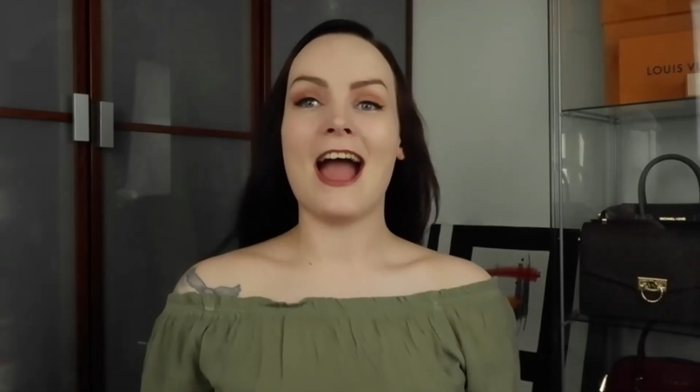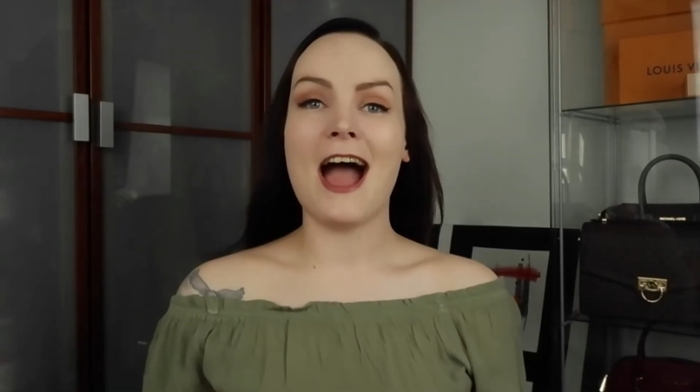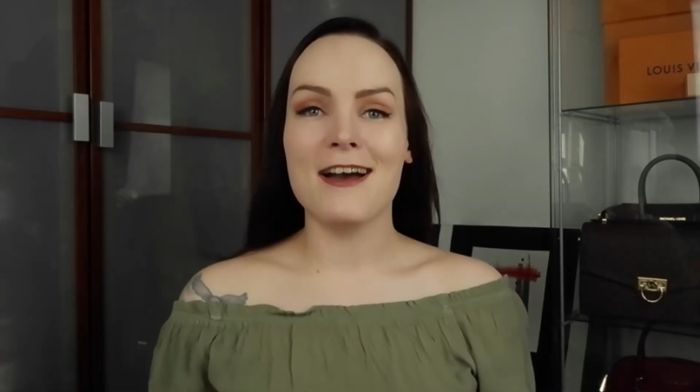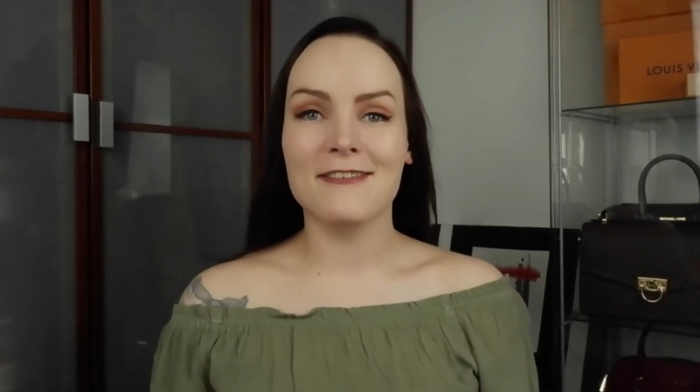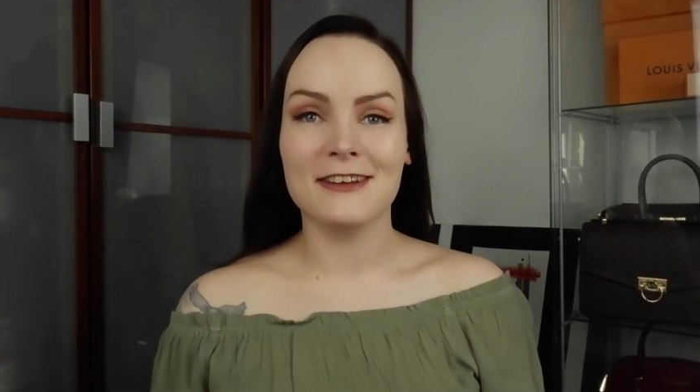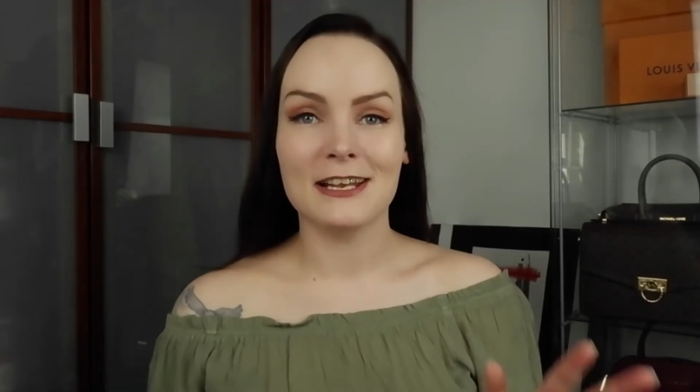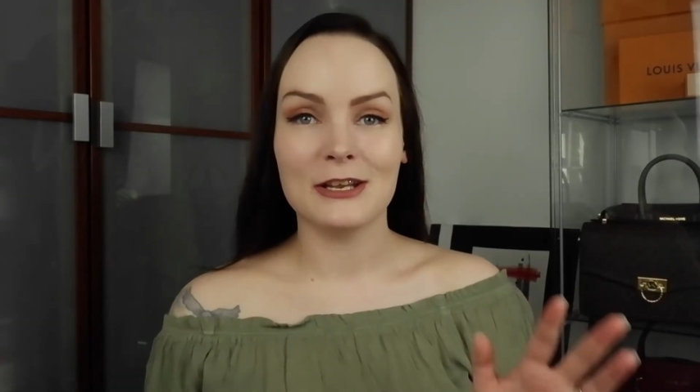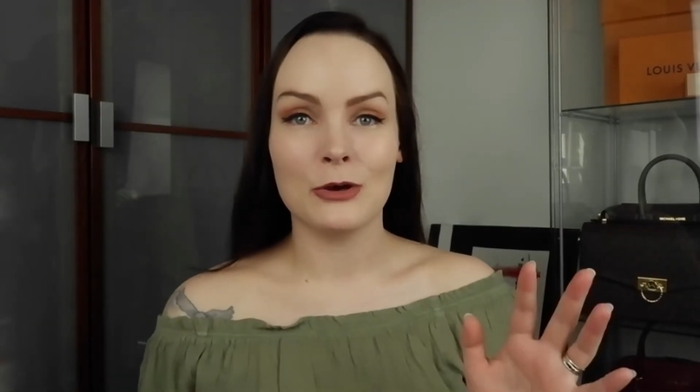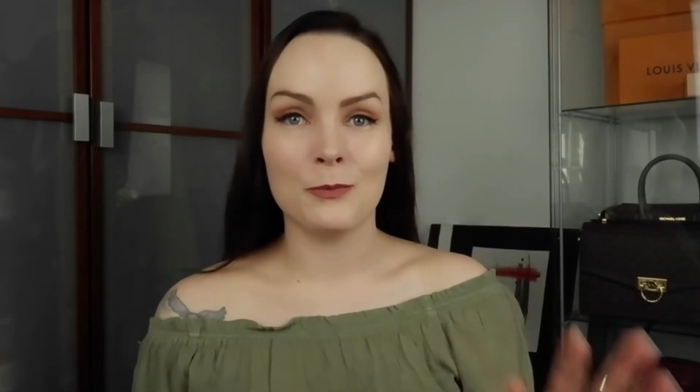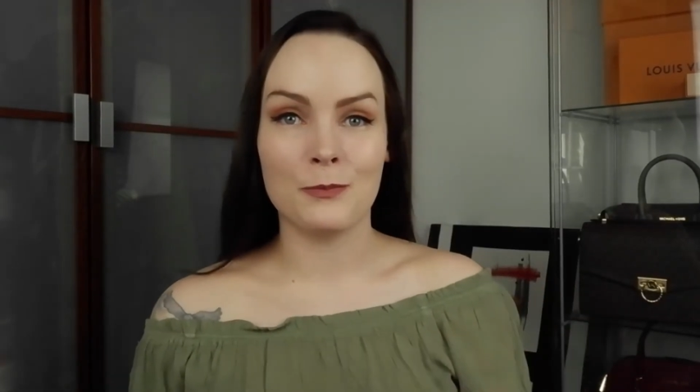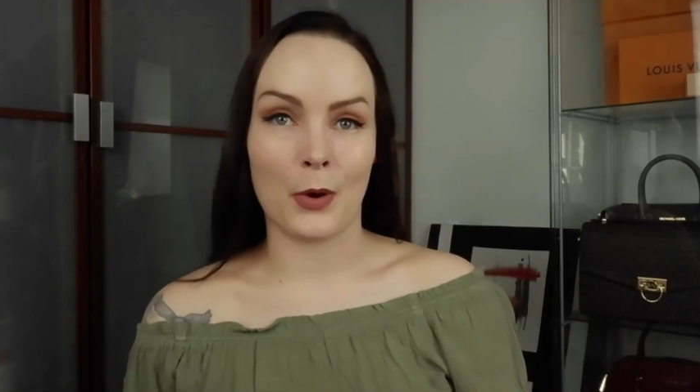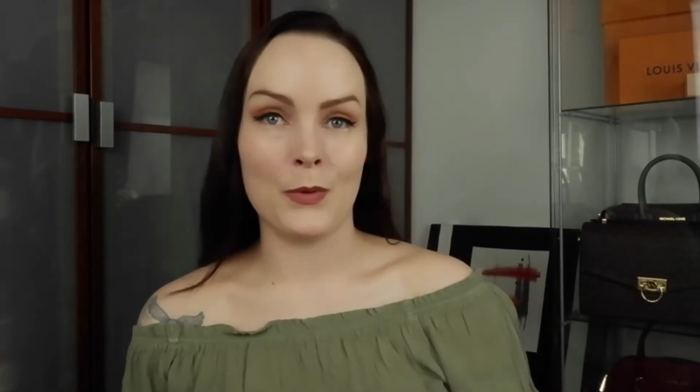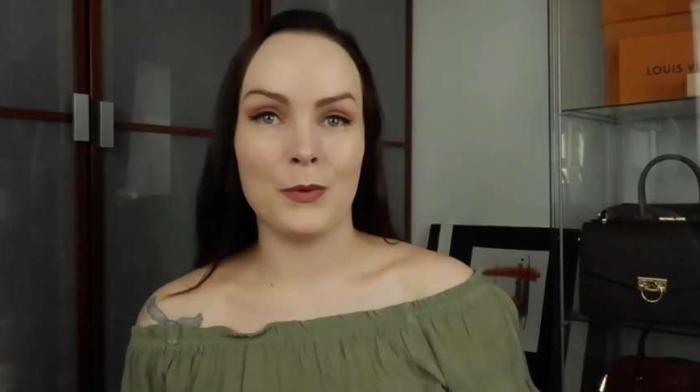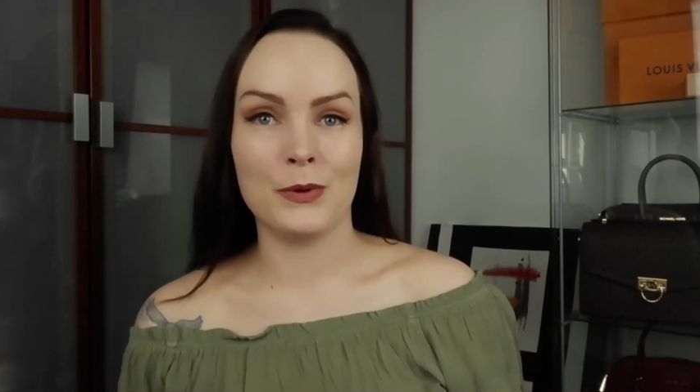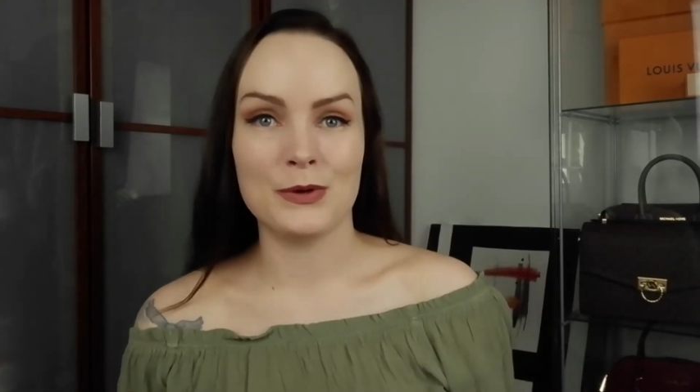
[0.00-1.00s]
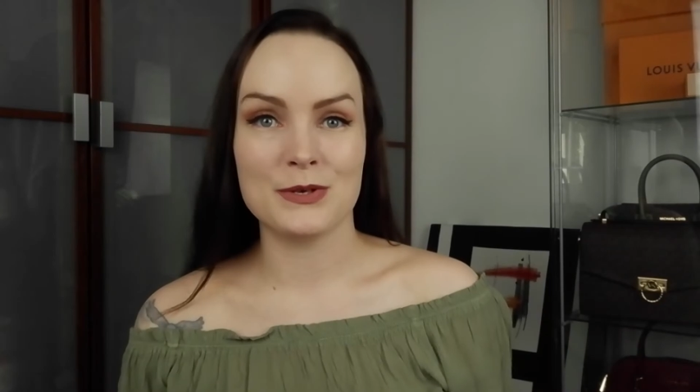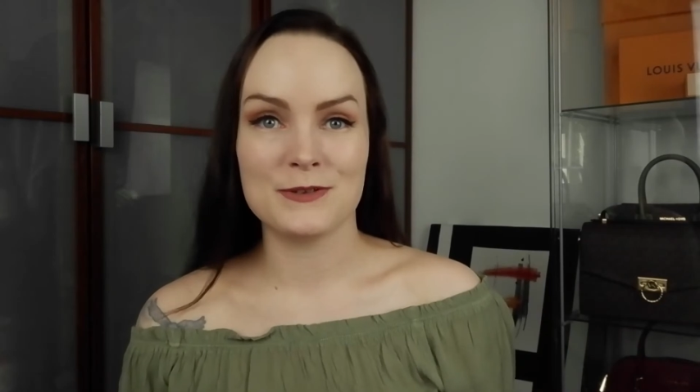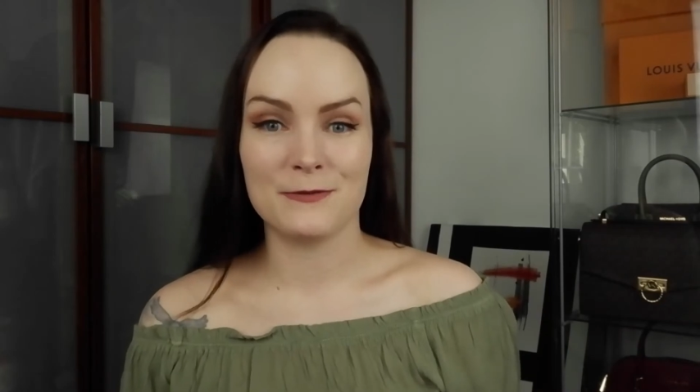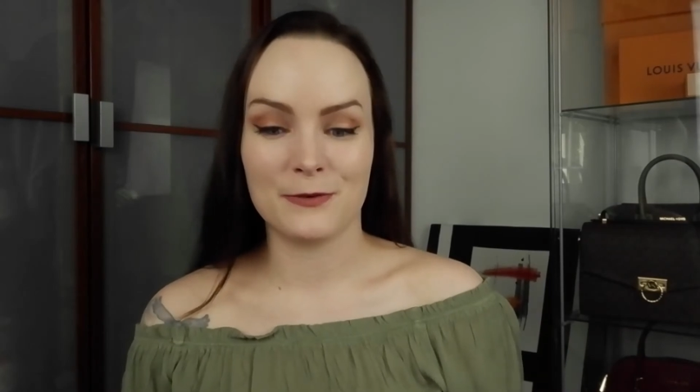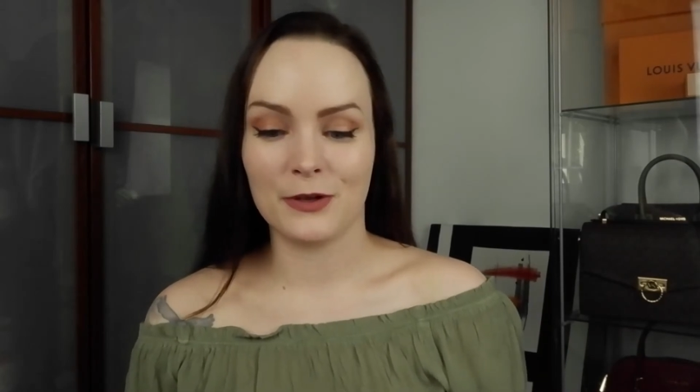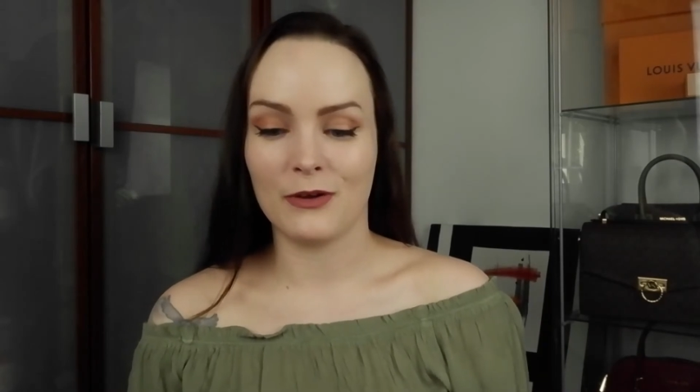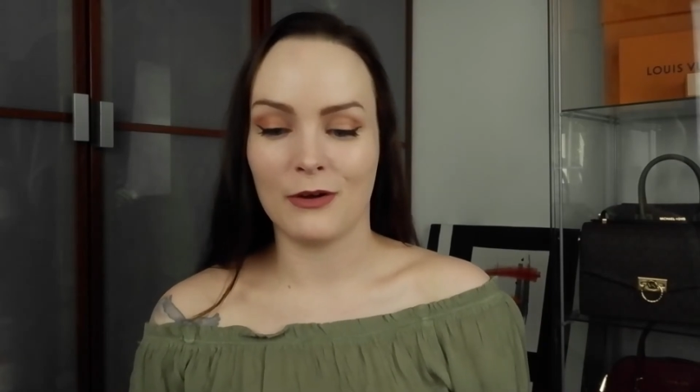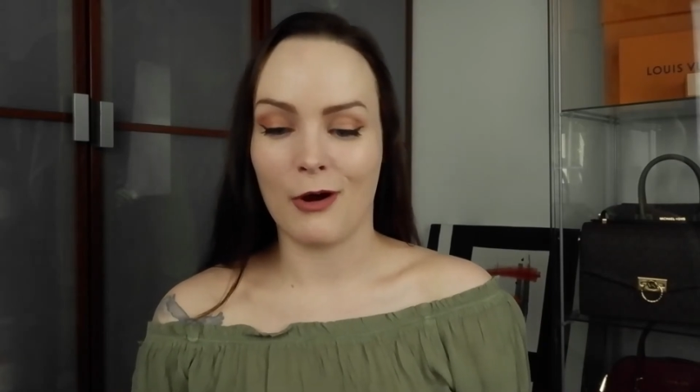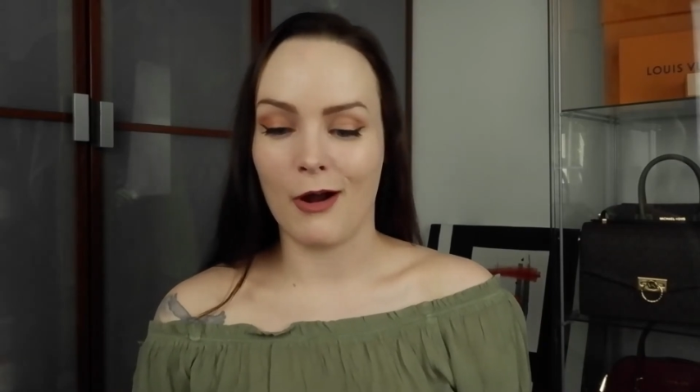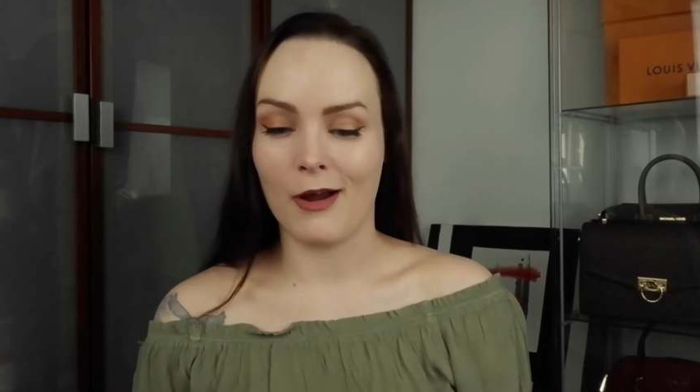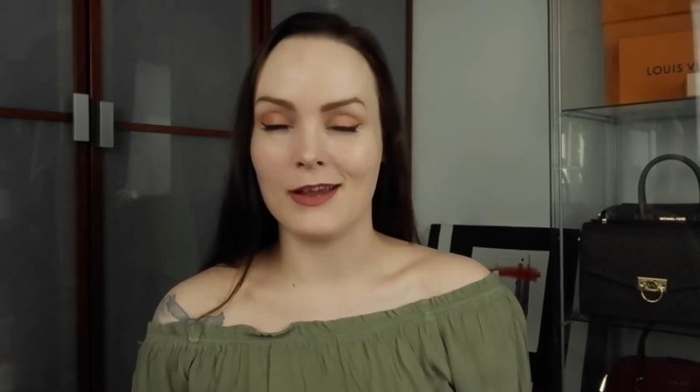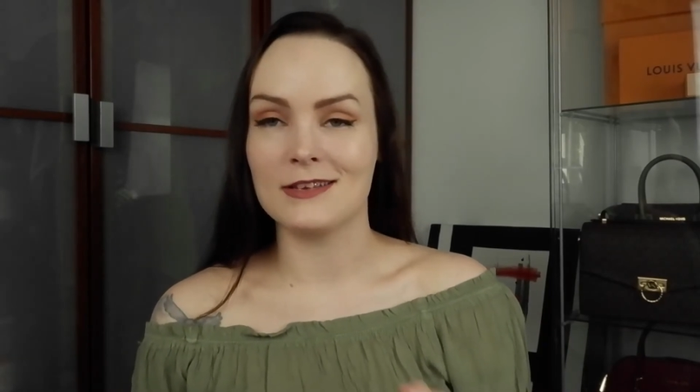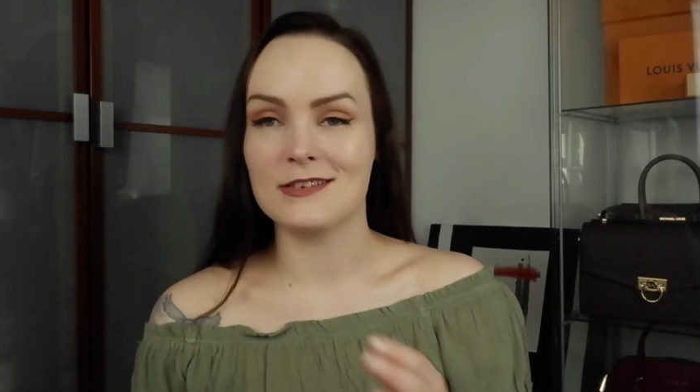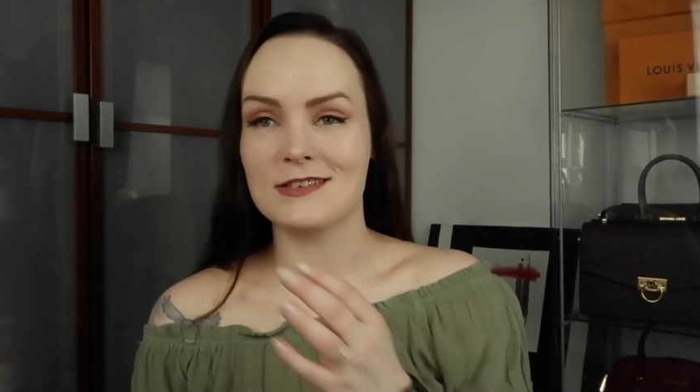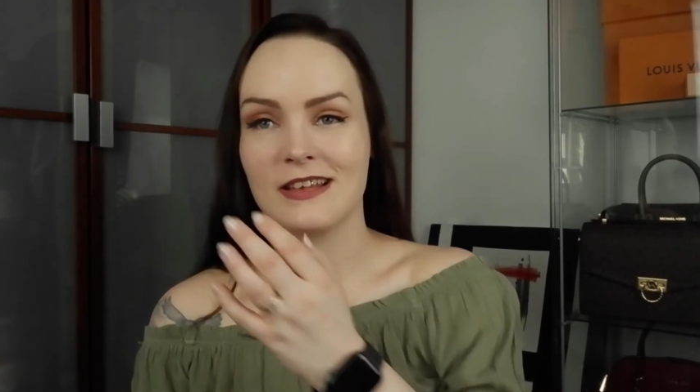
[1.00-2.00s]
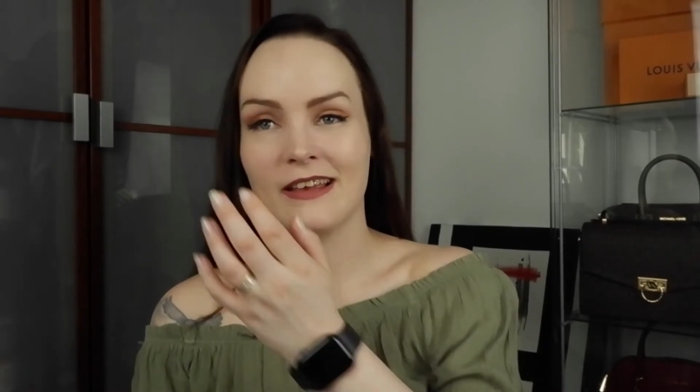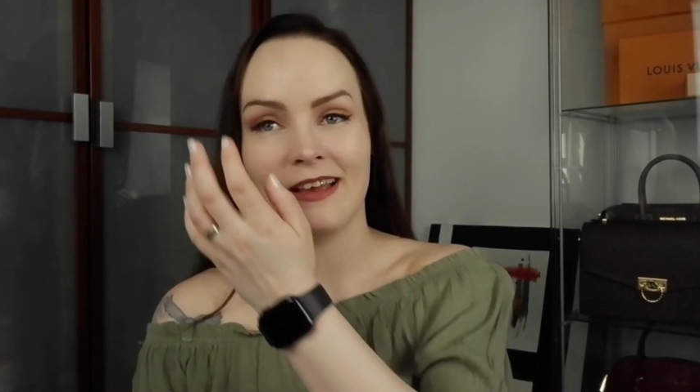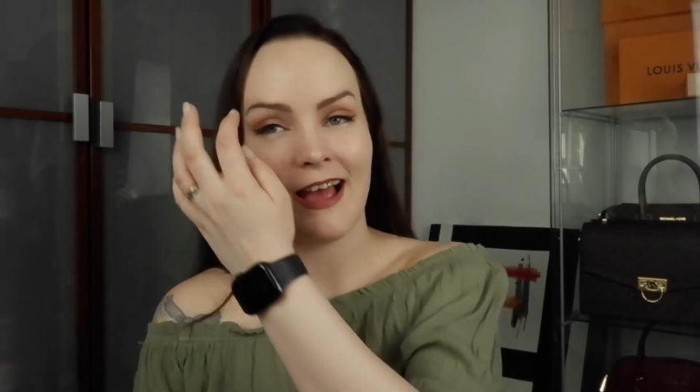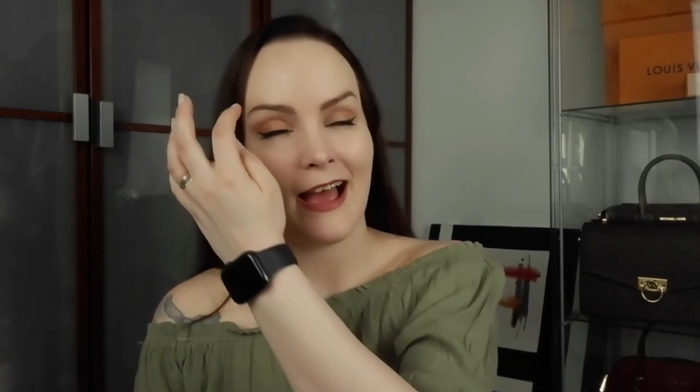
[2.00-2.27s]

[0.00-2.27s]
have a little bonus for you guys.